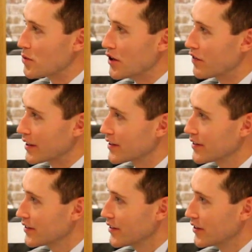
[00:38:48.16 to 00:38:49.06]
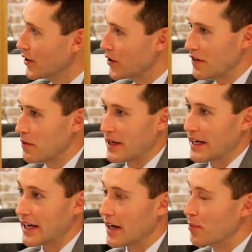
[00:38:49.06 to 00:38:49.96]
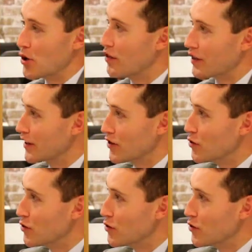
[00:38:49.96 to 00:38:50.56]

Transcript: perfect. You never meet a perfect